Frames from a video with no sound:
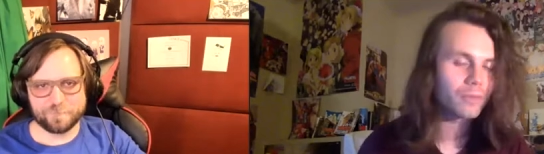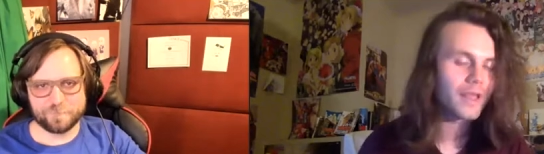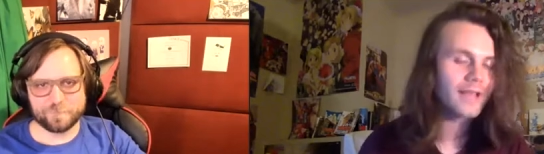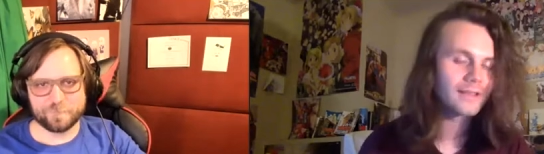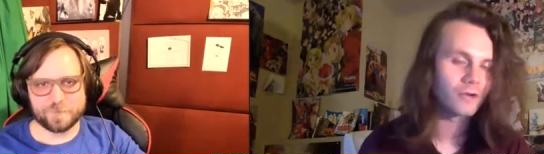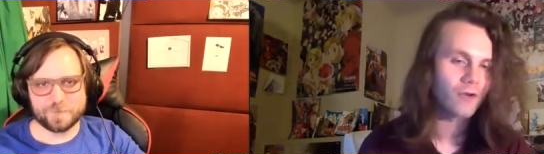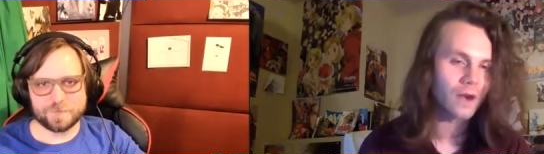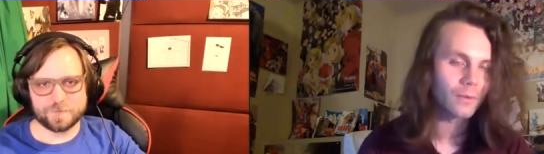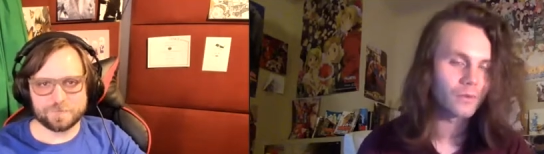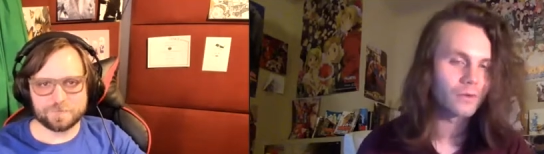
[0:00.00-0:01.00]
Speaker 1: playing this
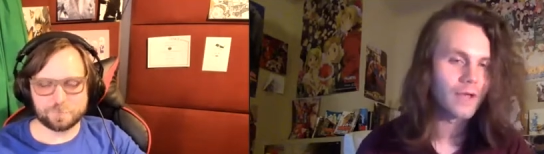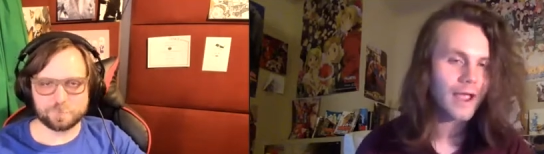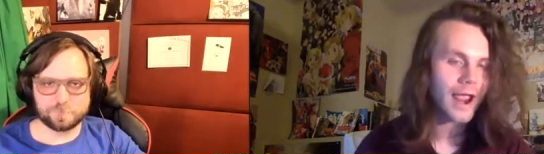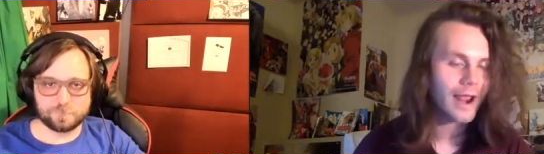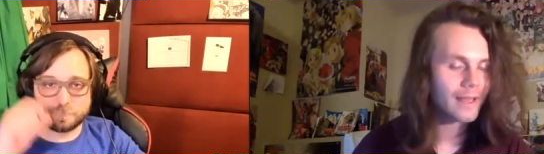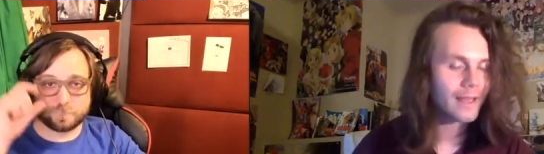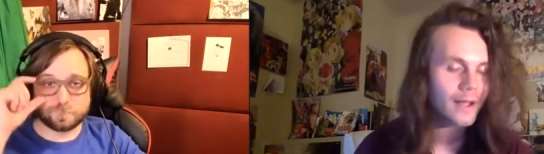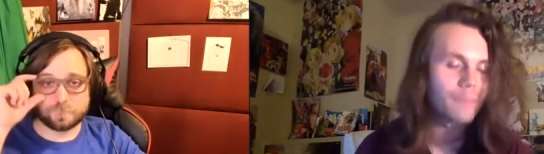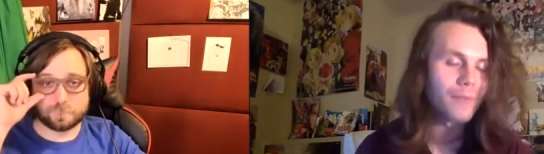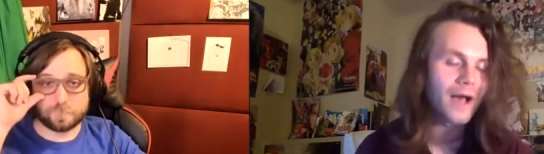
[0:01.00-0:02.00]
incredible and
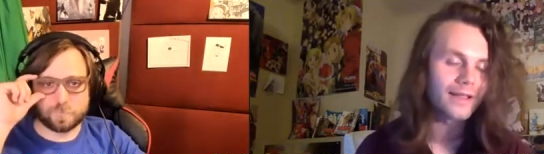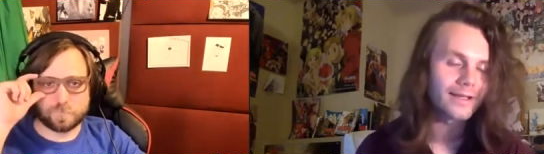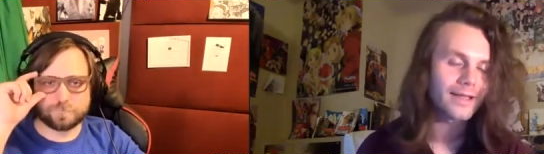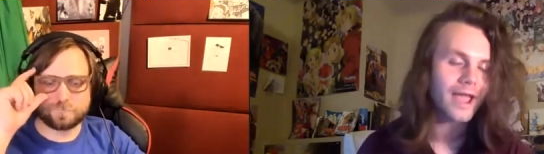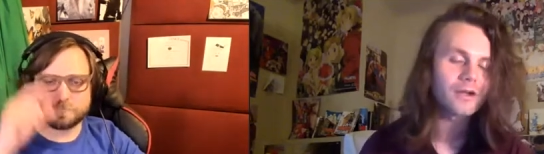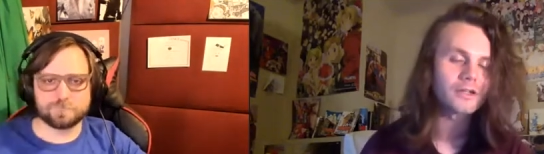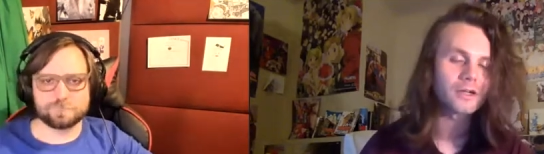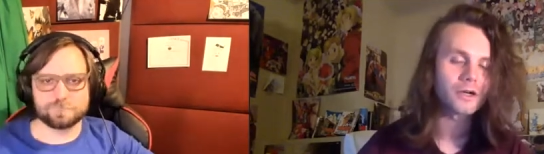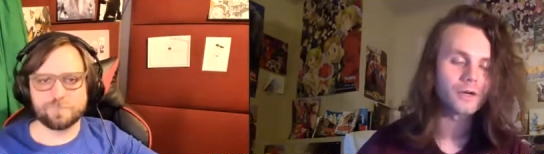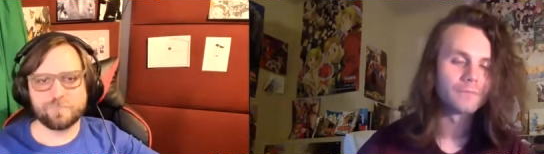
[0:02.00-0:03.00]
compelling
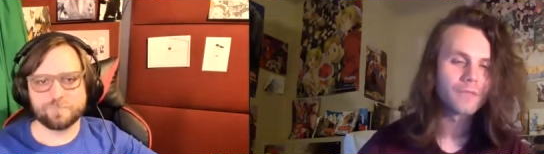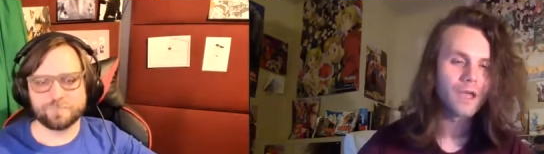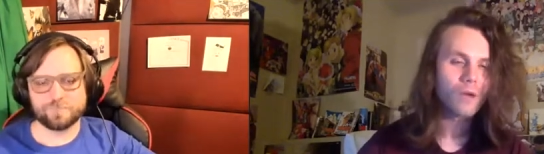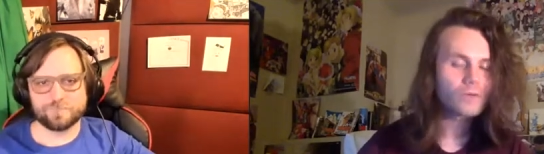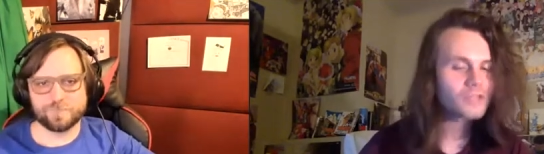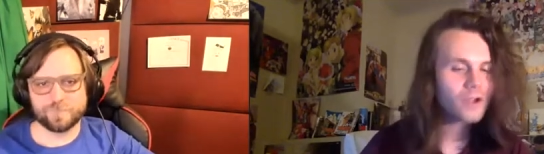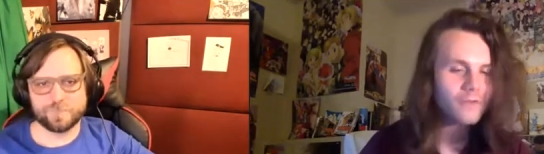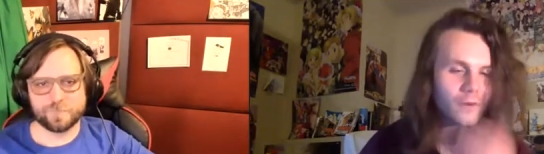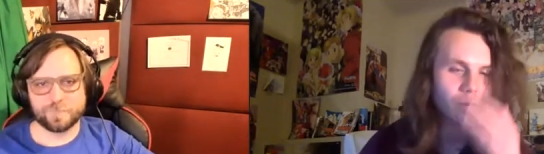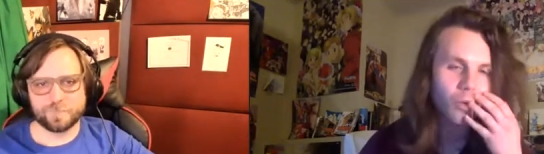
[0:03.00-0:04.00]
character, was there
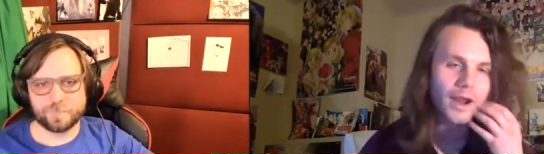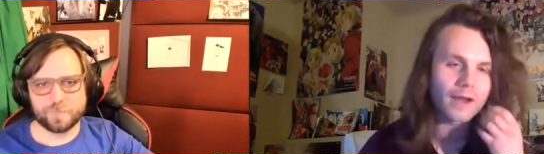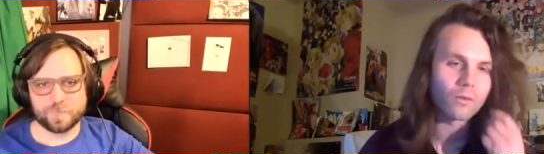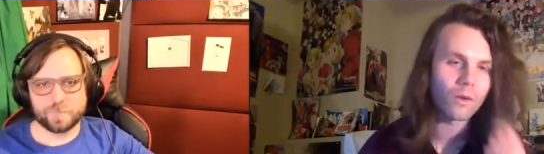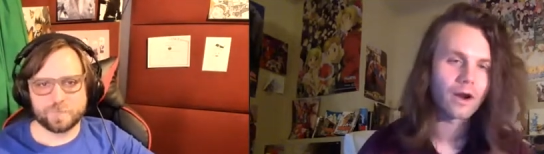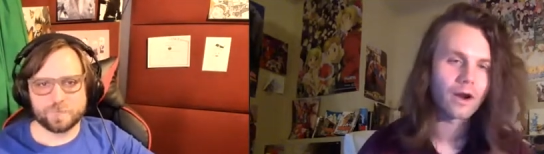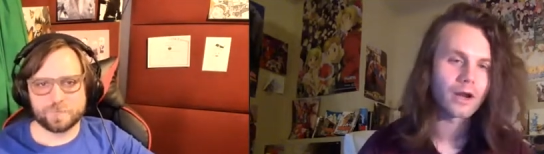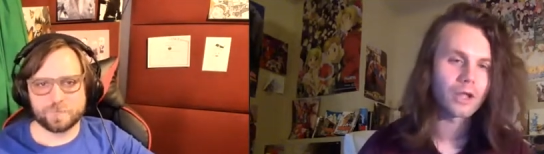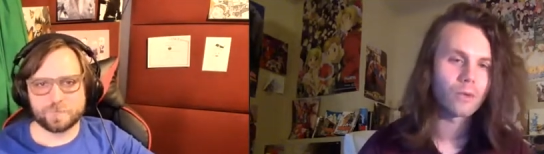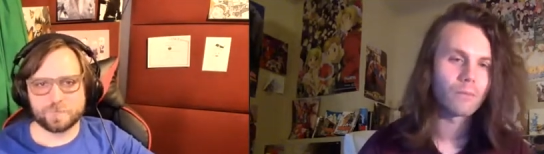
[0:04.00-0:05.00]
ever a point where
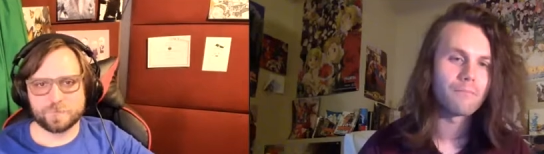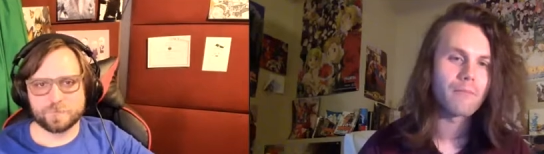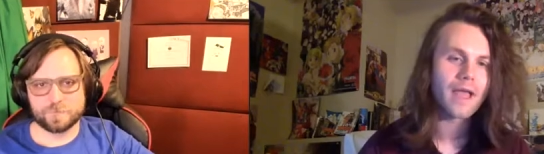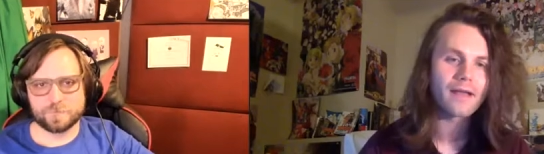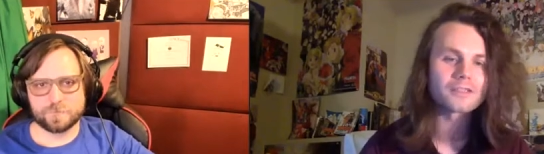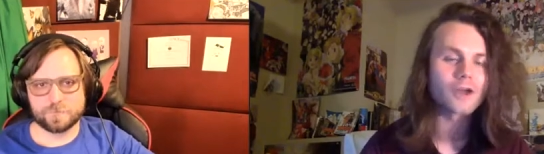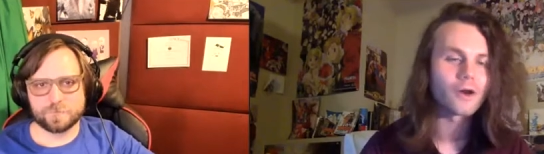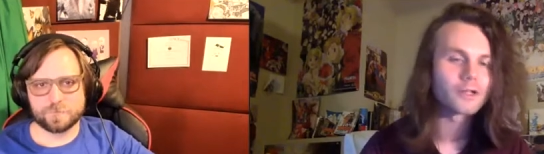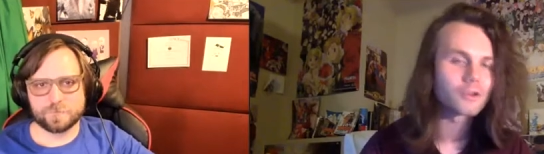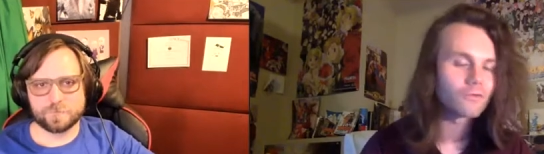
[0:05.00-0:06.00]
you may have
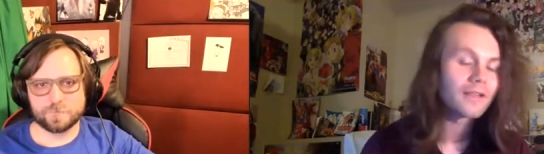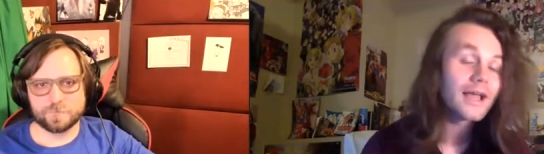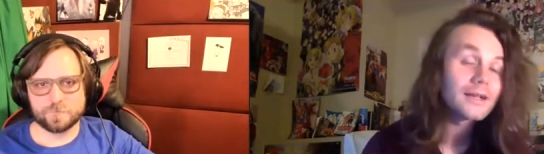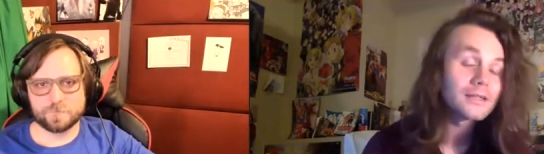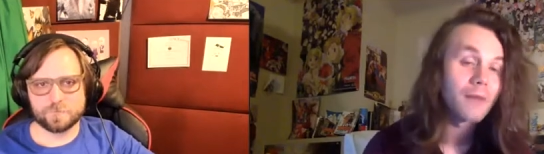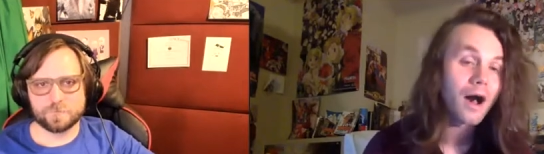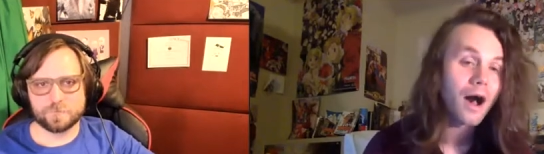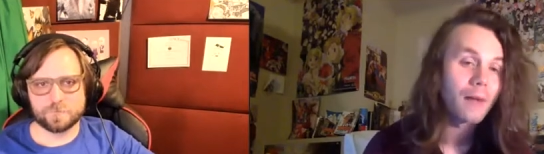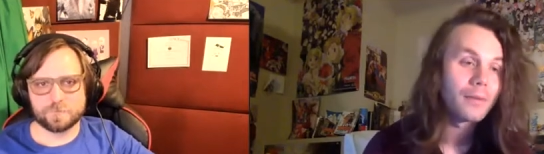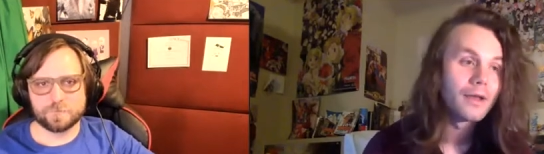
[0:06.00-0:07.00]
started to relate to
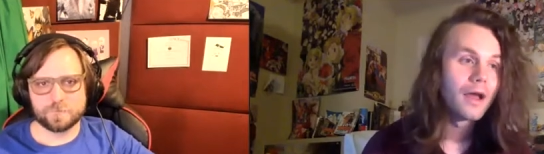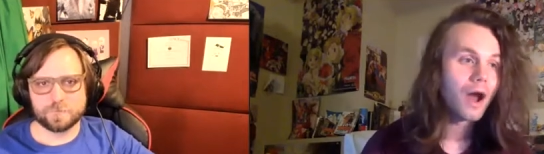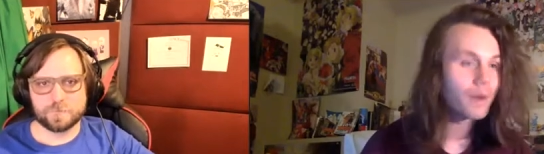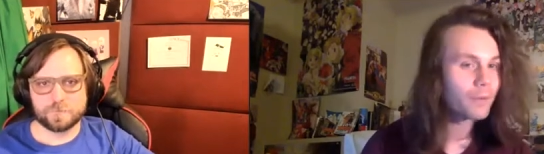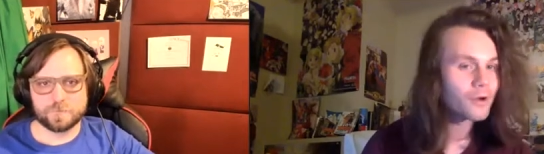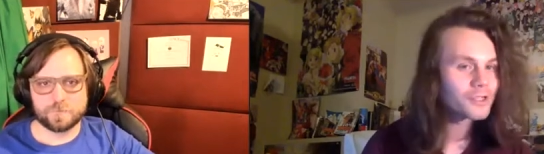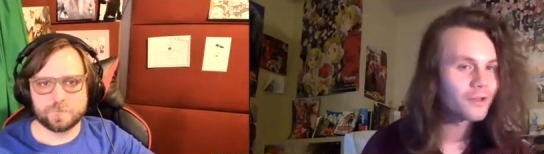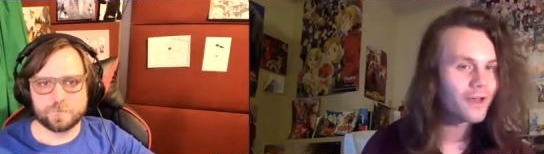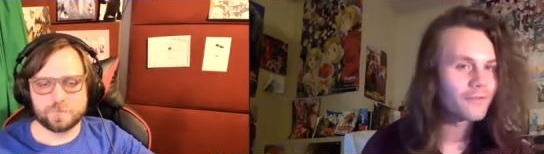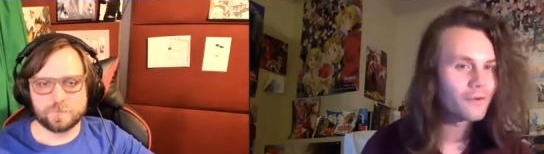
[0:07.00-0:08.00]
Mob on a personal
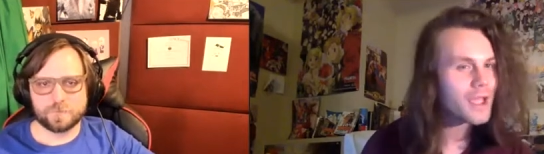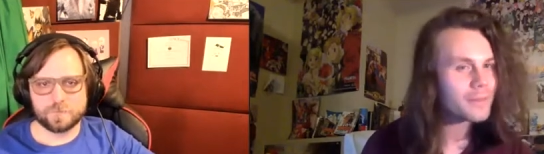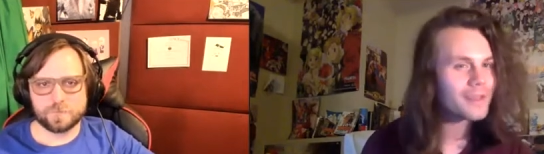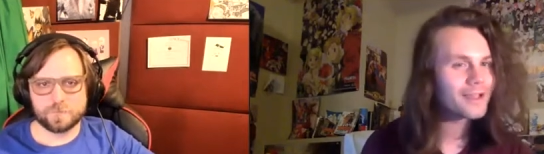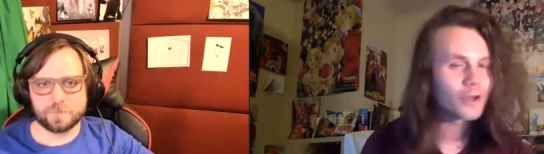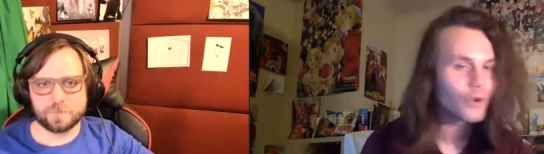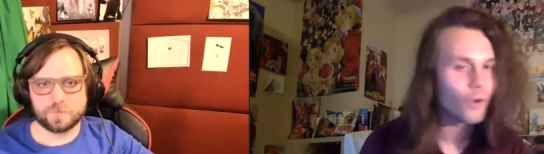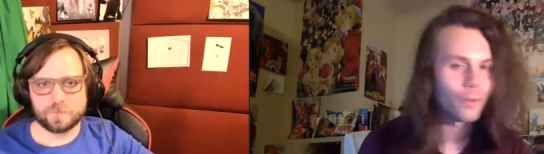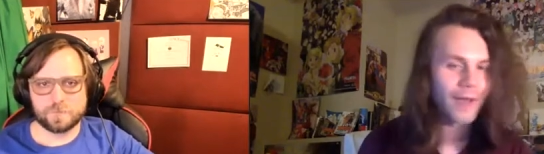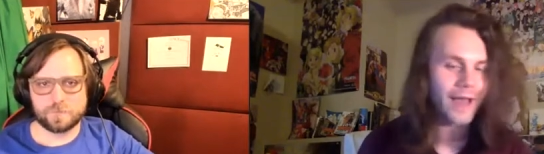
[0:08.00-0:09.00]
level, maybe good or bad?